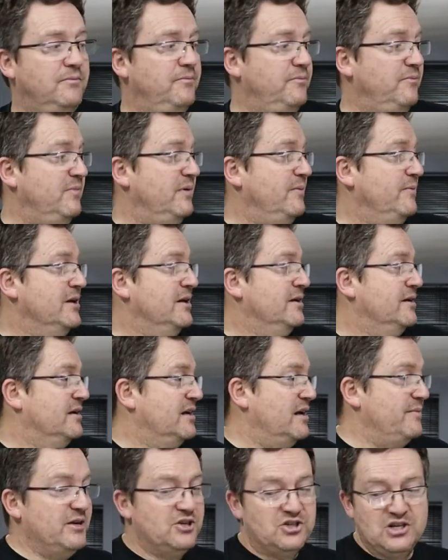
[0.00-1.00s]

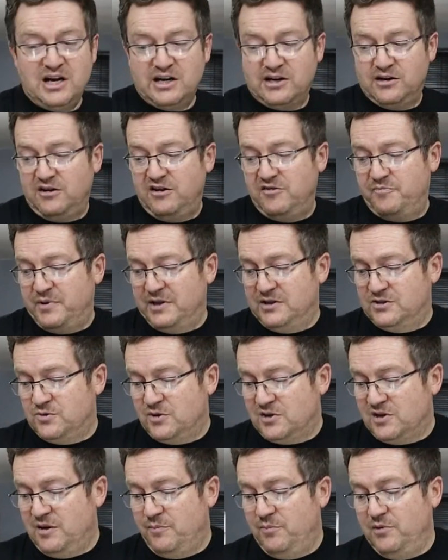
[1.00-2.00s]
I mean, Jared and I have been to
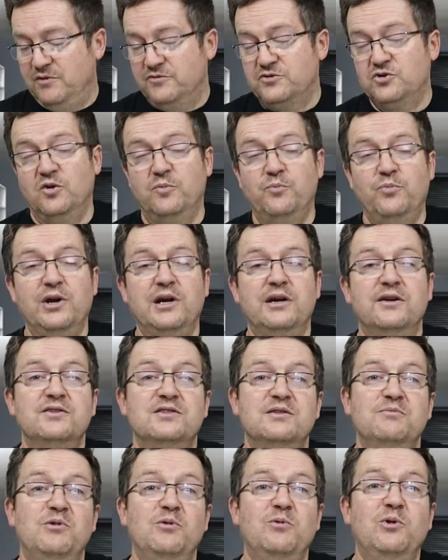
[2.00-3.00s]
a couple of top
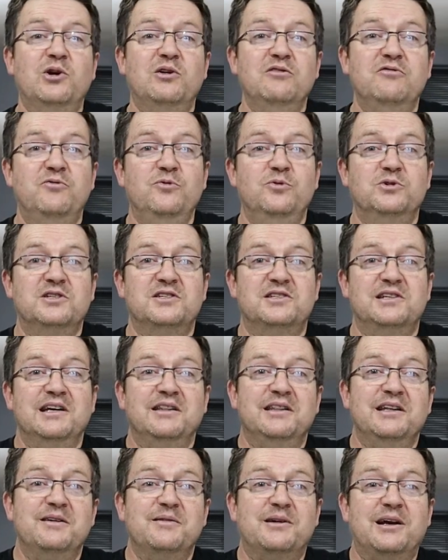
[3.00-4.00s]
breeders and we were looking forward to
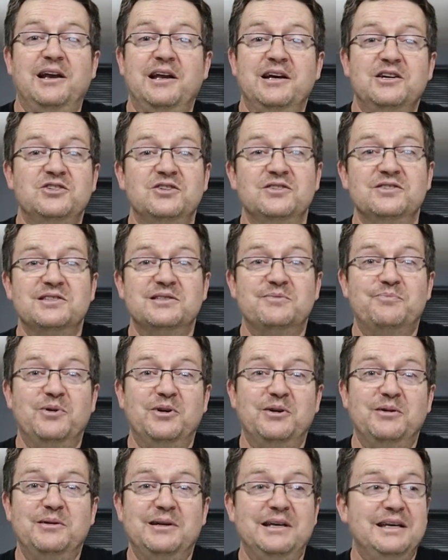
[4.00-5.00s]
seeing their collections,
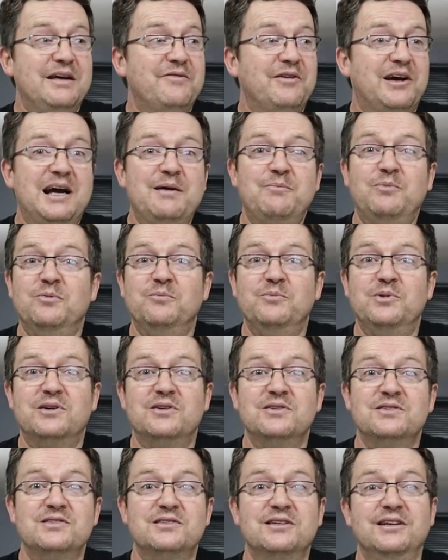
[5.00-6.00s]
but it never happened
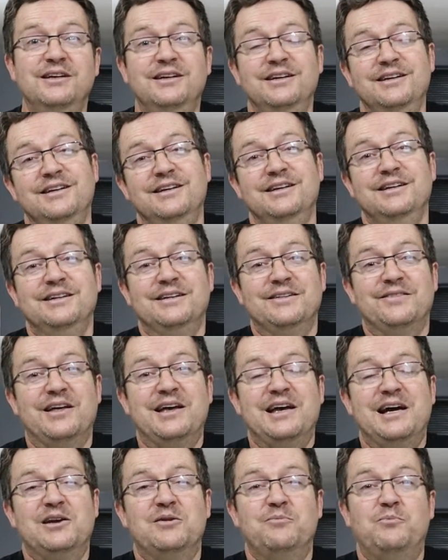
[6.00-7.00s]
because
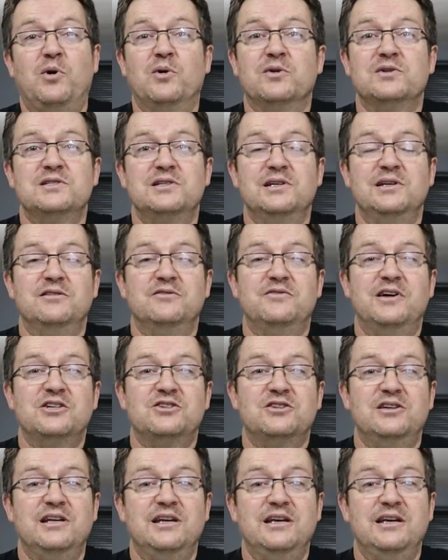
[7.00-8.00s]
they had a policy of
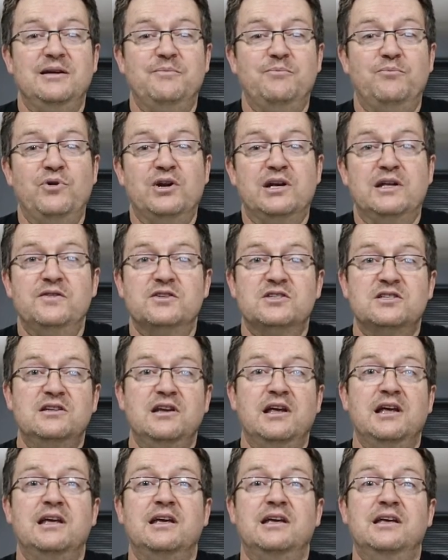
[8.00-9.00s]
actually bringing the
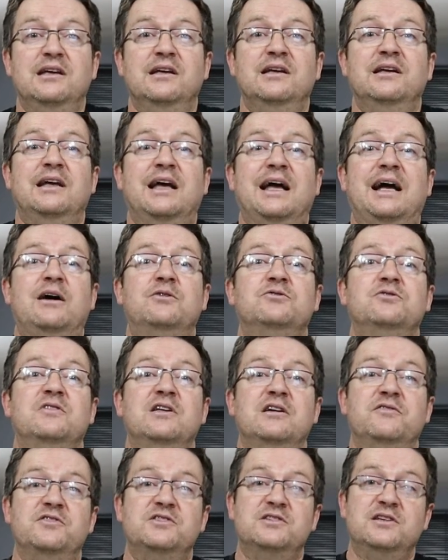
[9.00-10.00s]
snake out of
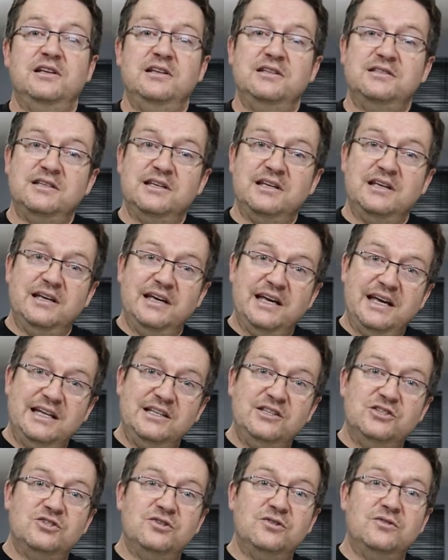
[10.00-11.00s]
their facility
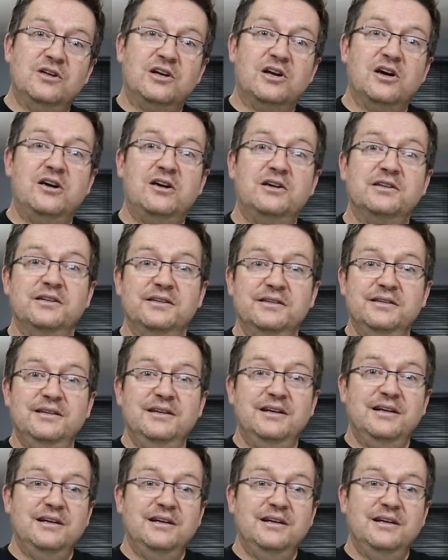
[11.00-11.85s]
into the garden